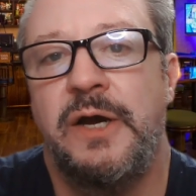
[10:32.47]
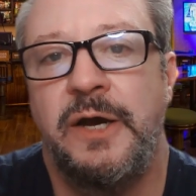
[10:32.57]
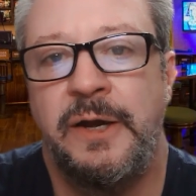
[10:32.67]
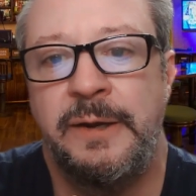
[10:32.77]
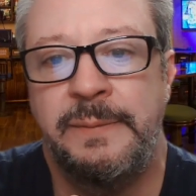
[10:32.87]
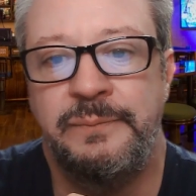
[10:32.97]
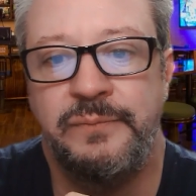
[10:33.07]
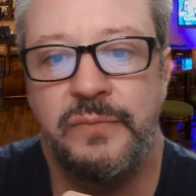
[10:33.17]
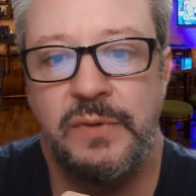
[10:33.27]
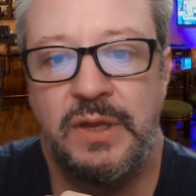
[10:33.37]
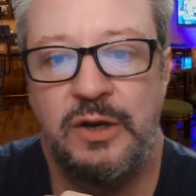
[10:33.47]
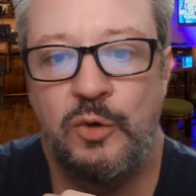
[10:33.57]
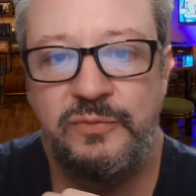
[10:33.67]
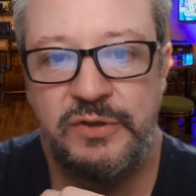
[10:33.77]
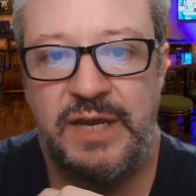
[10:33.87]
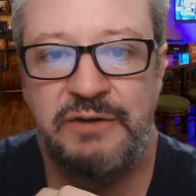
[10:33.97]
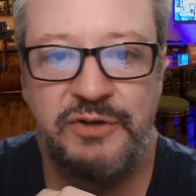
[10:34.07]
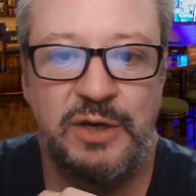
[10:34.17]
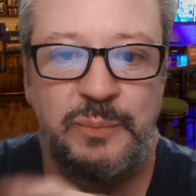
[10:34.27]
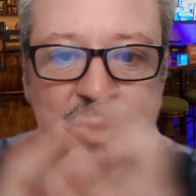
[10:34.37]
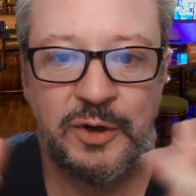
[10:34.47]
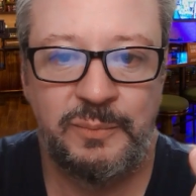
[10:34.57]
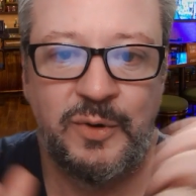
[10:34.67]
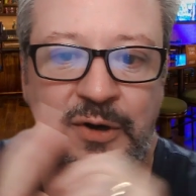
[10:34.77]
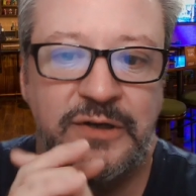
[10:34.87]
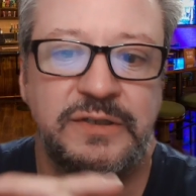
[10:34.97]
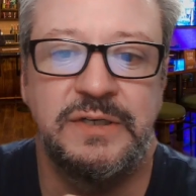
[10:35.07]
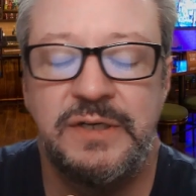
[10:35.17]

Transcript: and hopefully have it up in our bar.